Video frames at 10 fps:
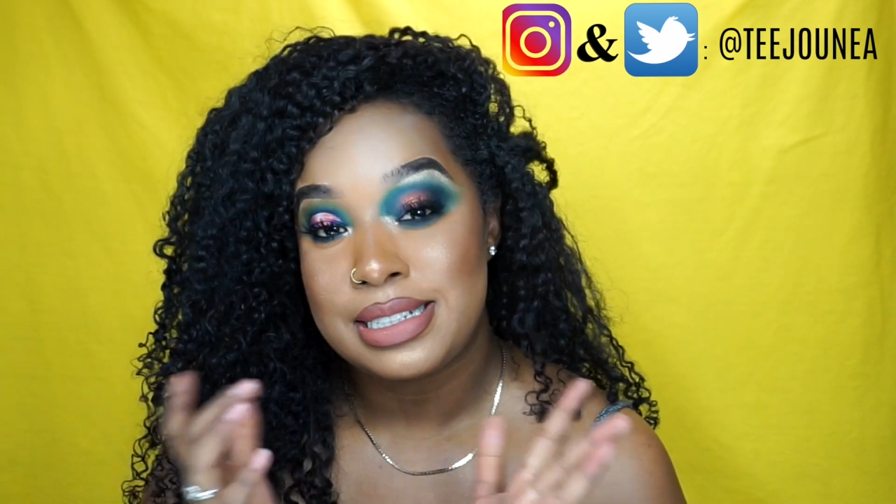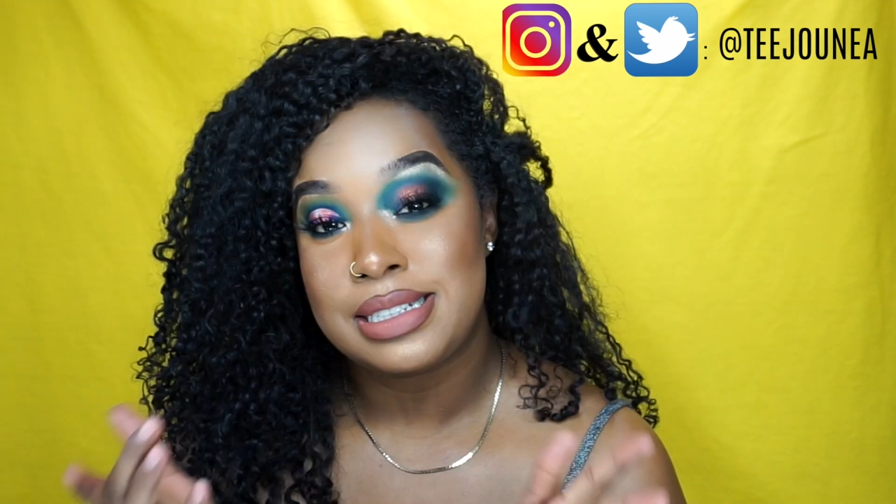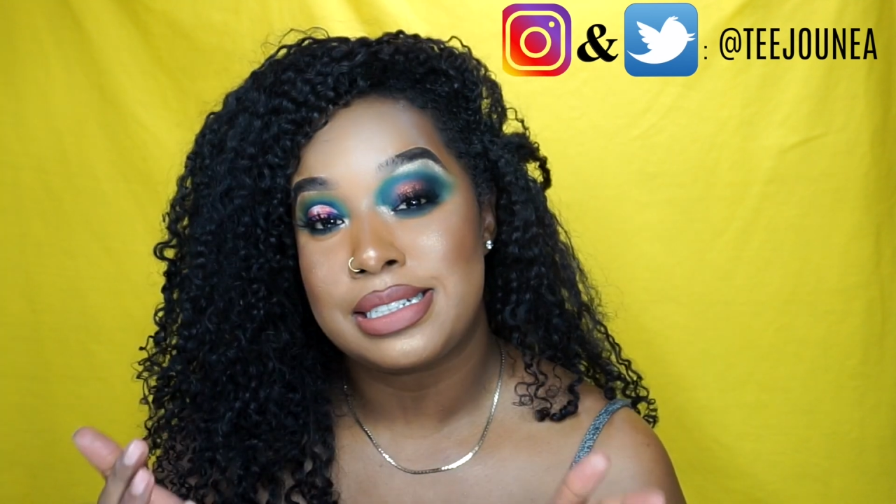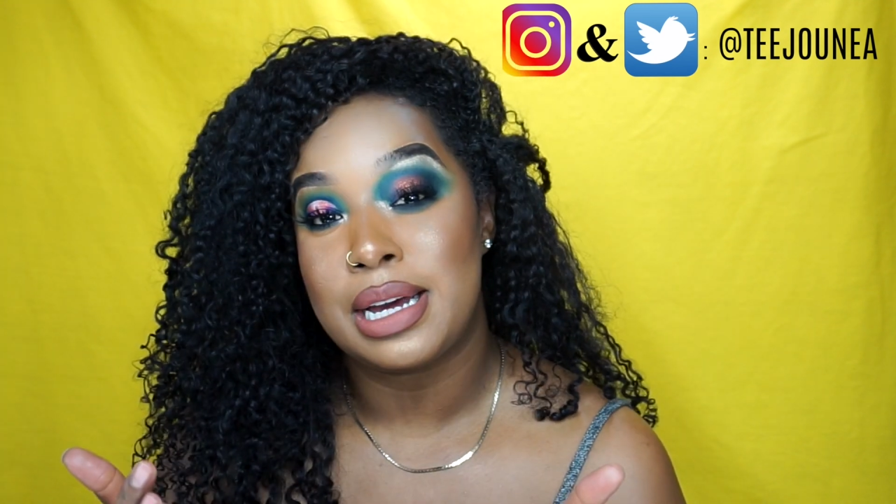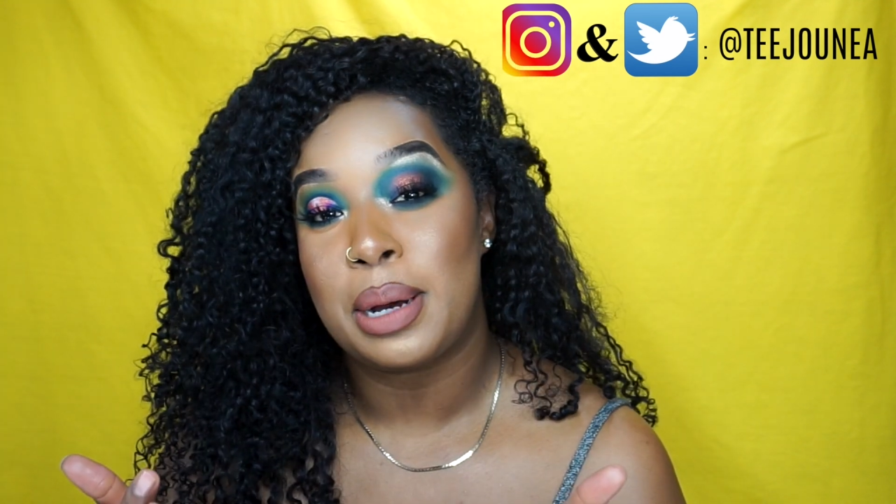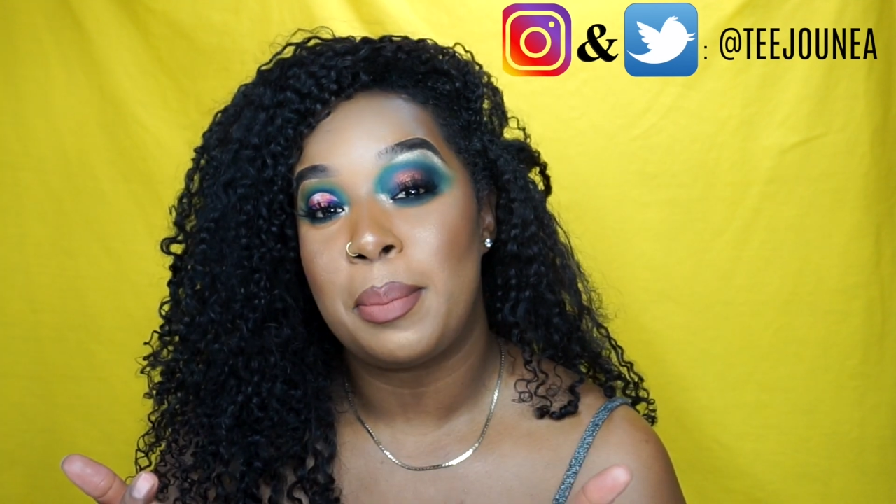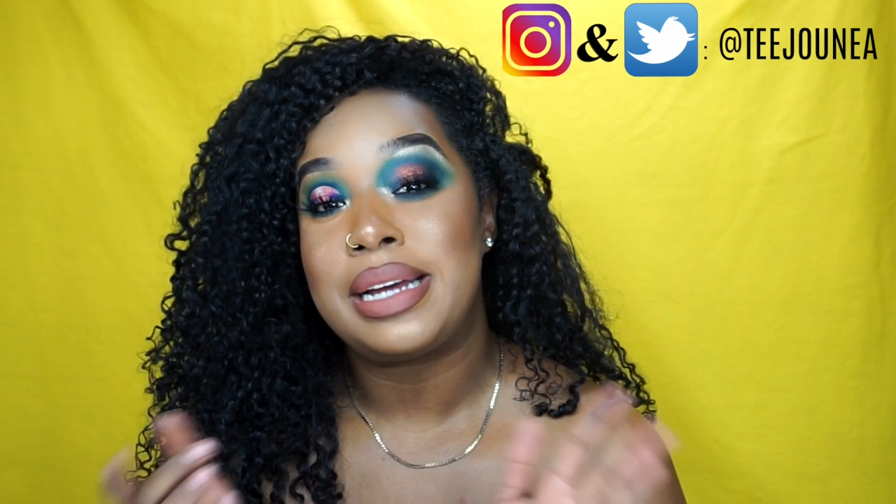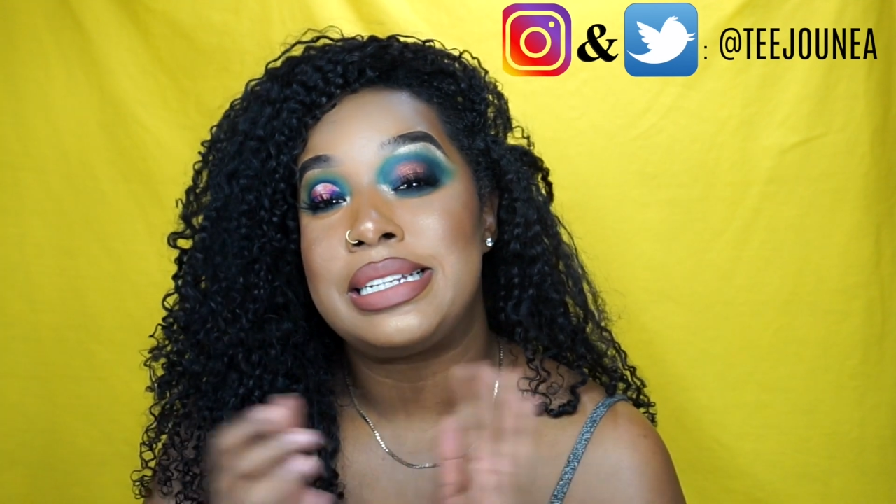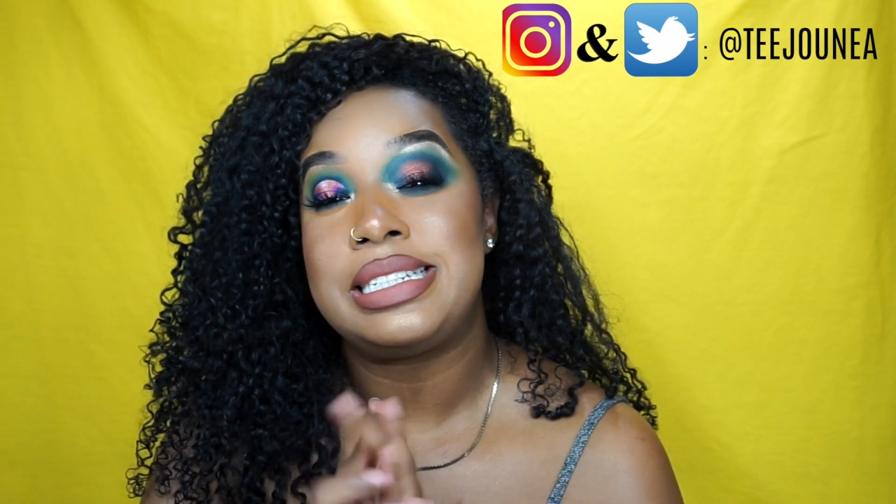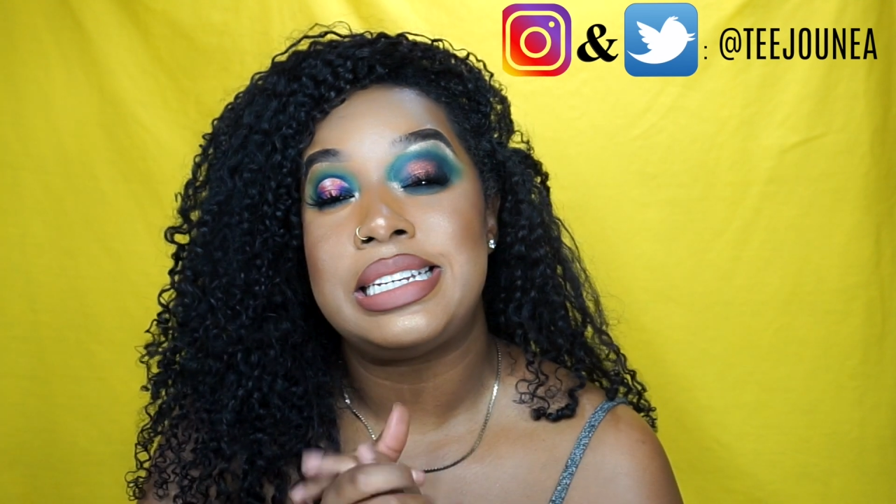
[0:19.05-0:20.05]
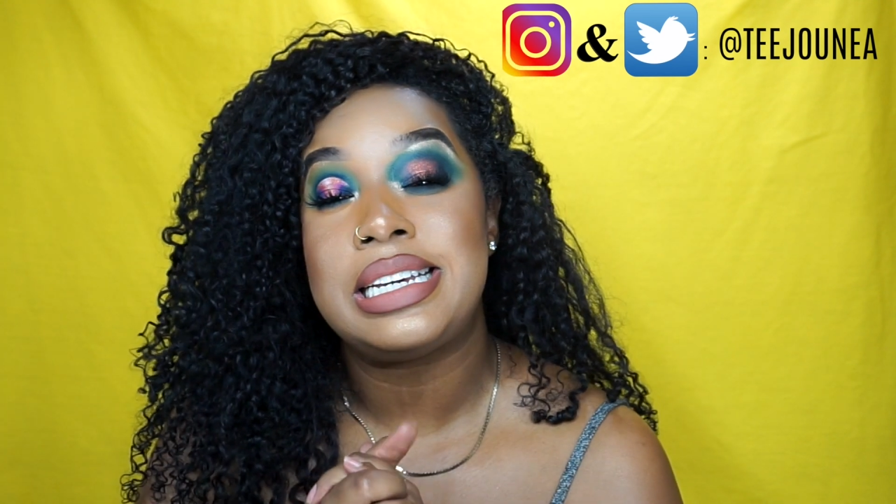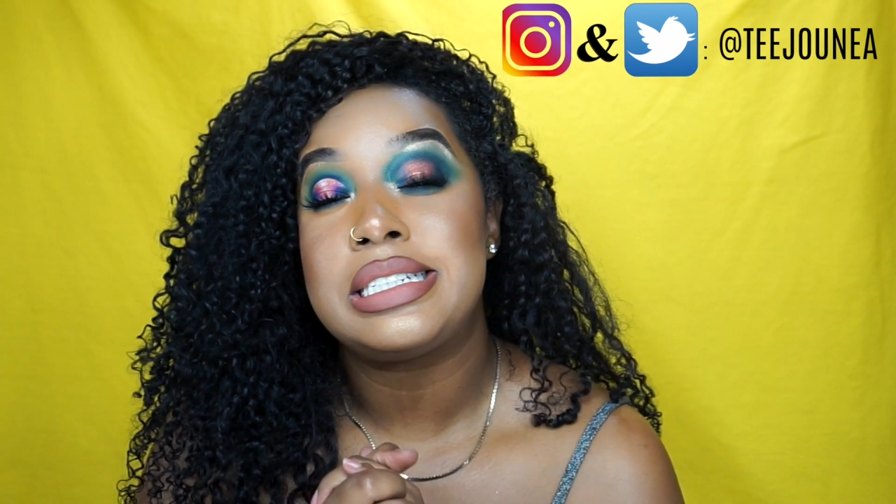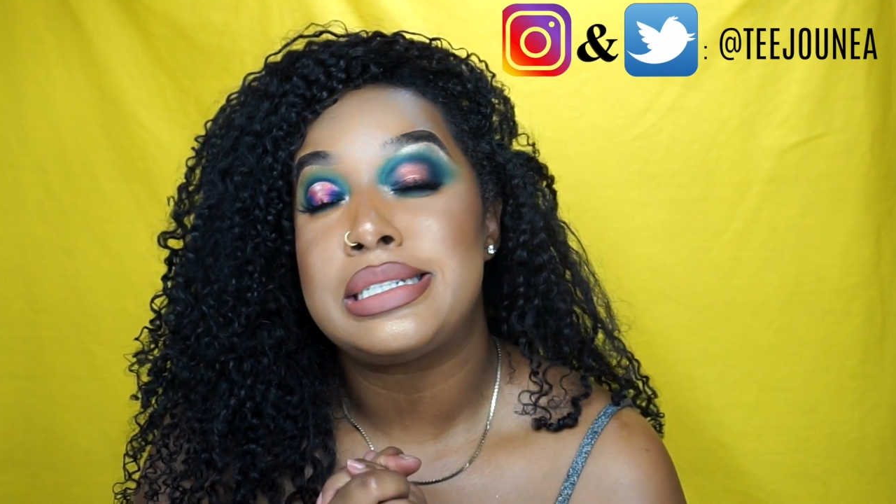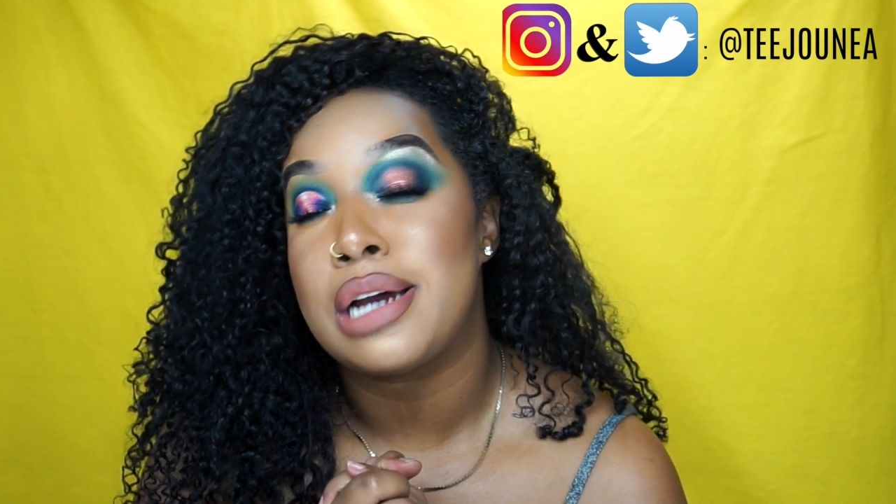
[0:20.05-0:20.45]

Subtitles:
some deep